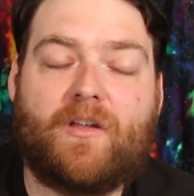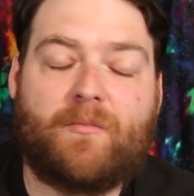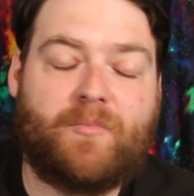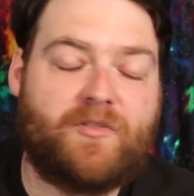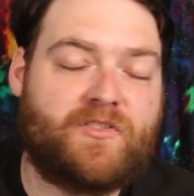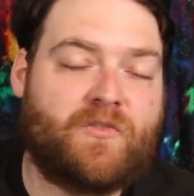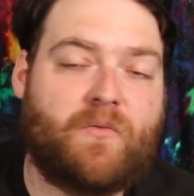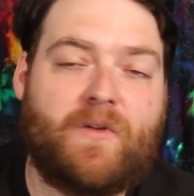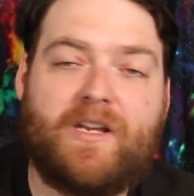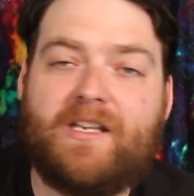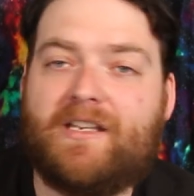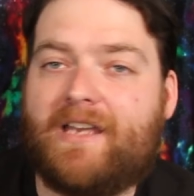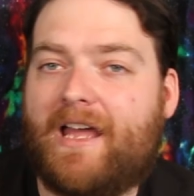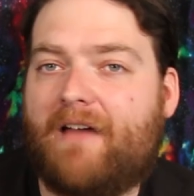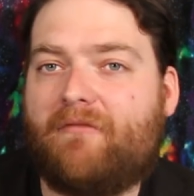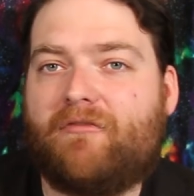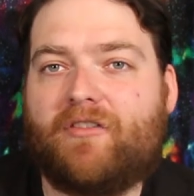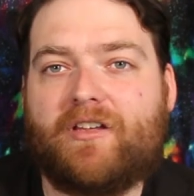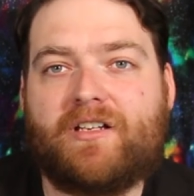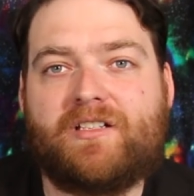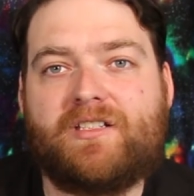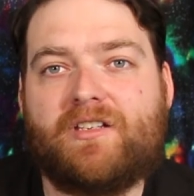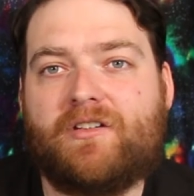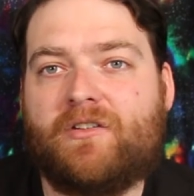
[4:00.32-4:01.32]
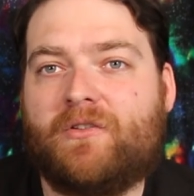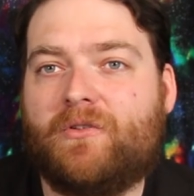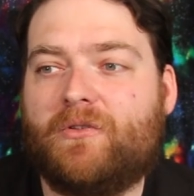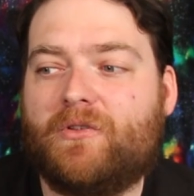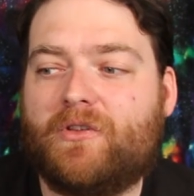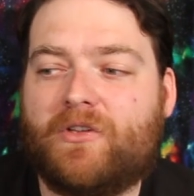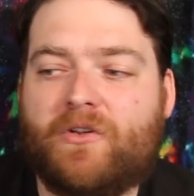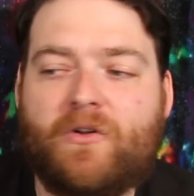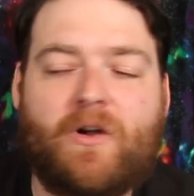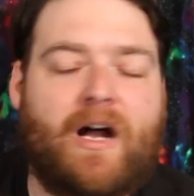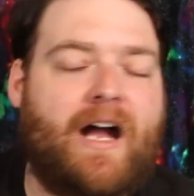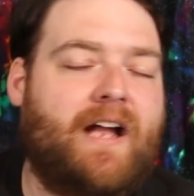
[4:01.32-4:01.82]
like between Netflix and
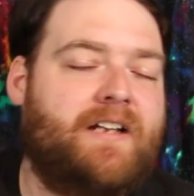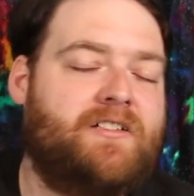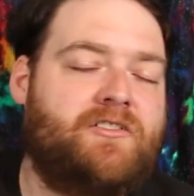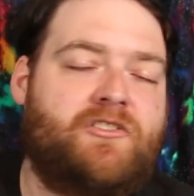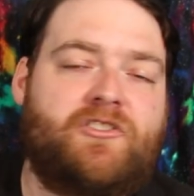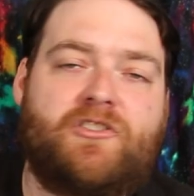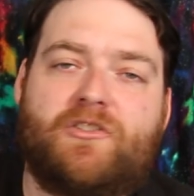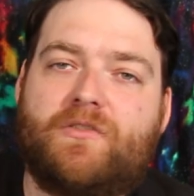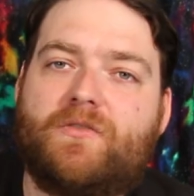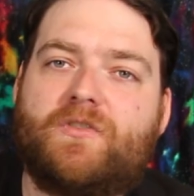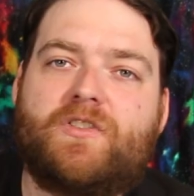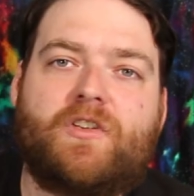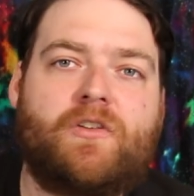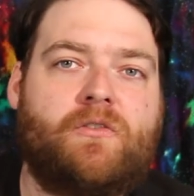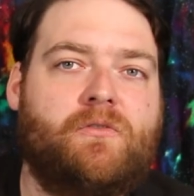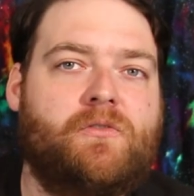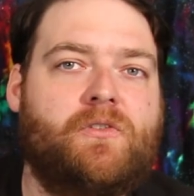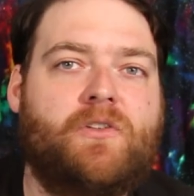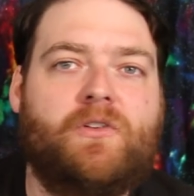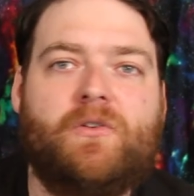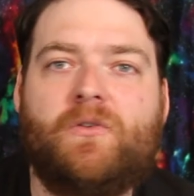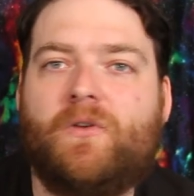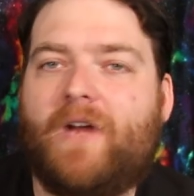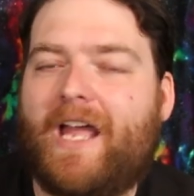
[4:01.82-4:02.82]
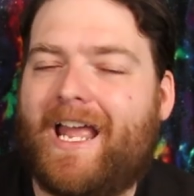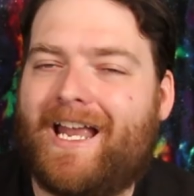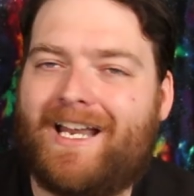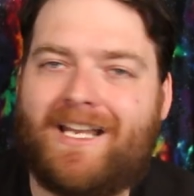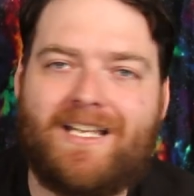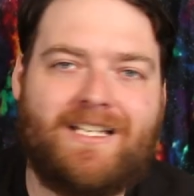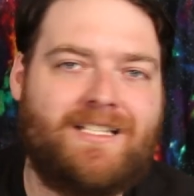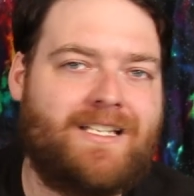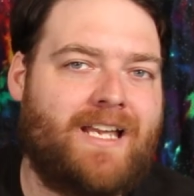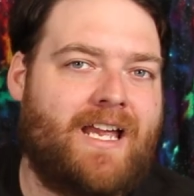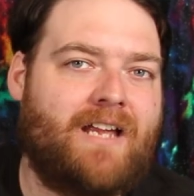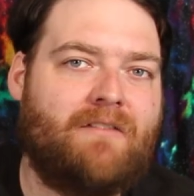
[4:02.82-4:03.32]
Hulu, I'd choose Hulu
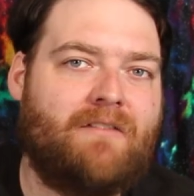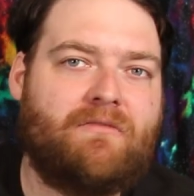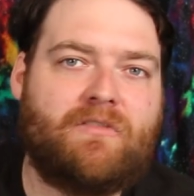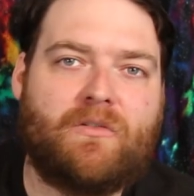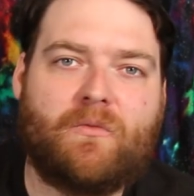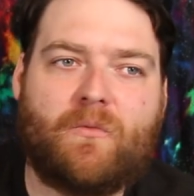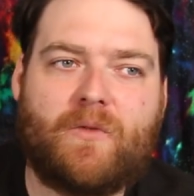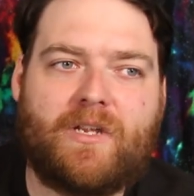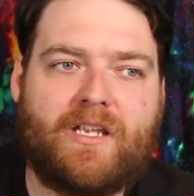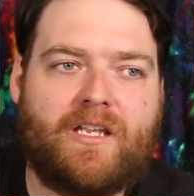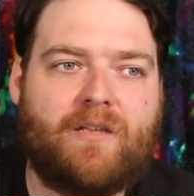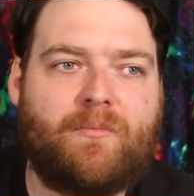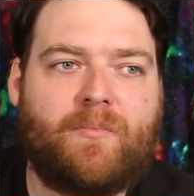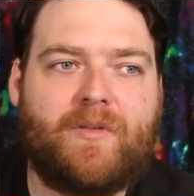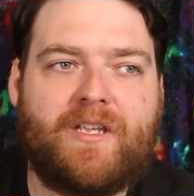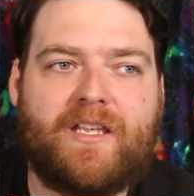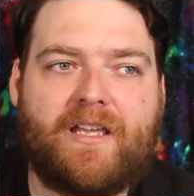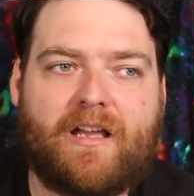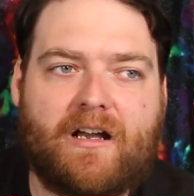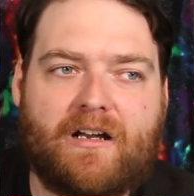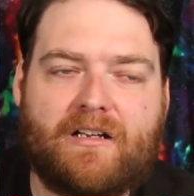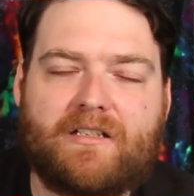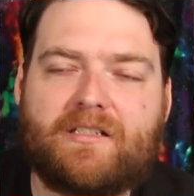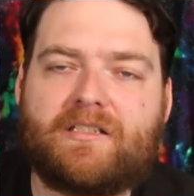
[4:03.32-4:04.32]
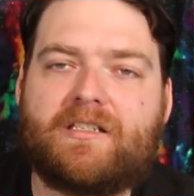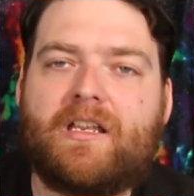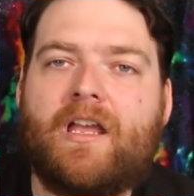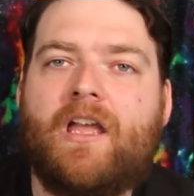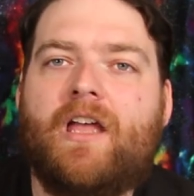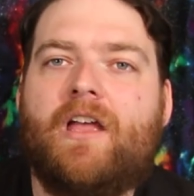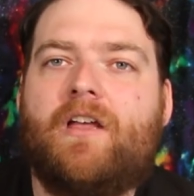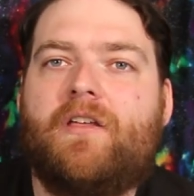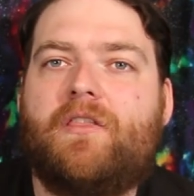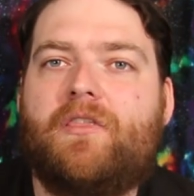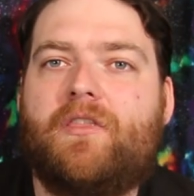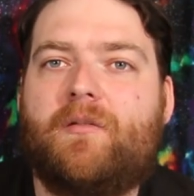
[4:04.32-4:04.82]
any day of the week because
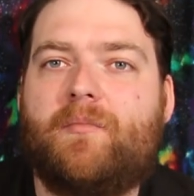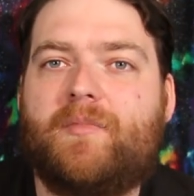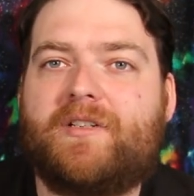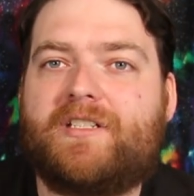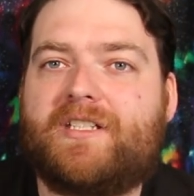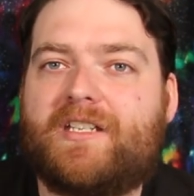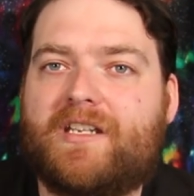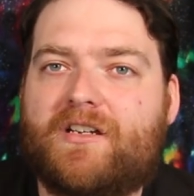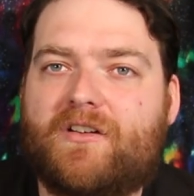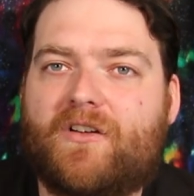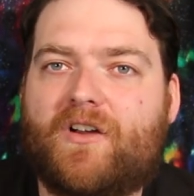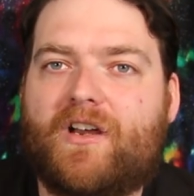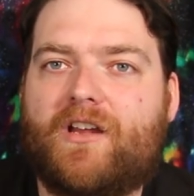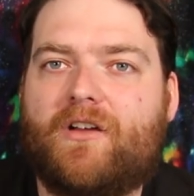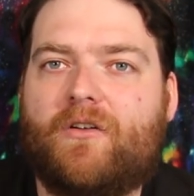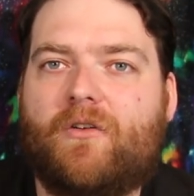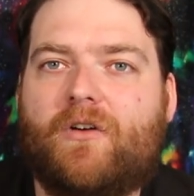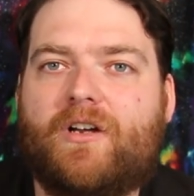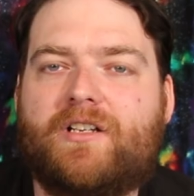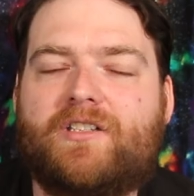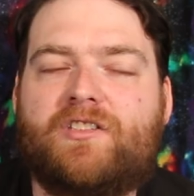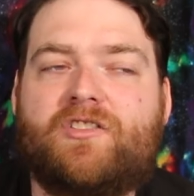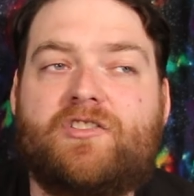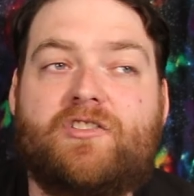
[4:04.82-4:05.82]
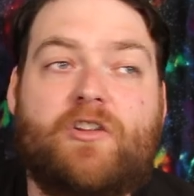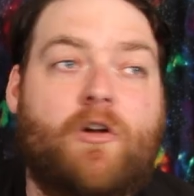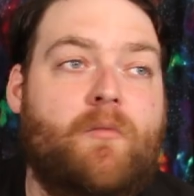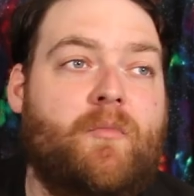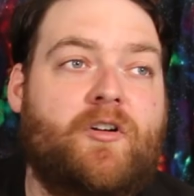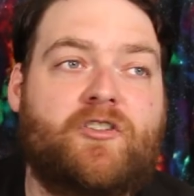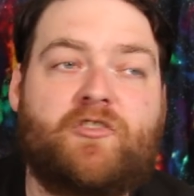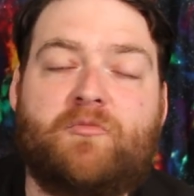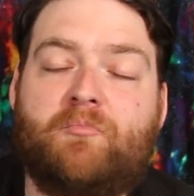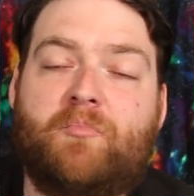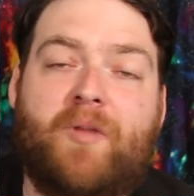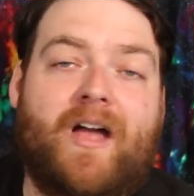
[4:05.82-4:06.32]
the material is so
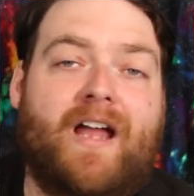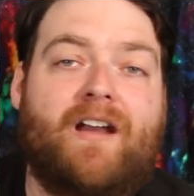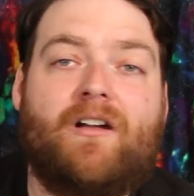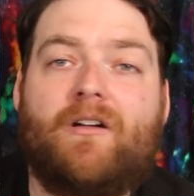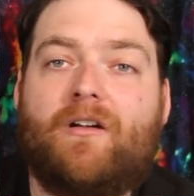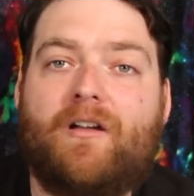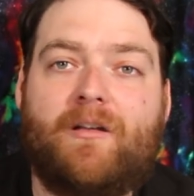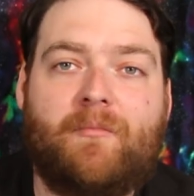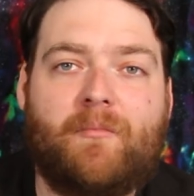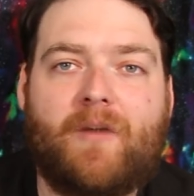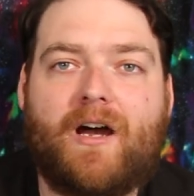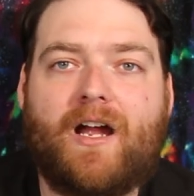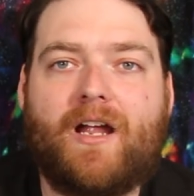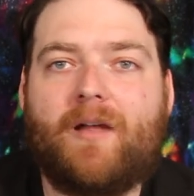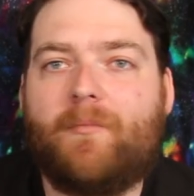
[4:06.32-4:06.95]
much better in my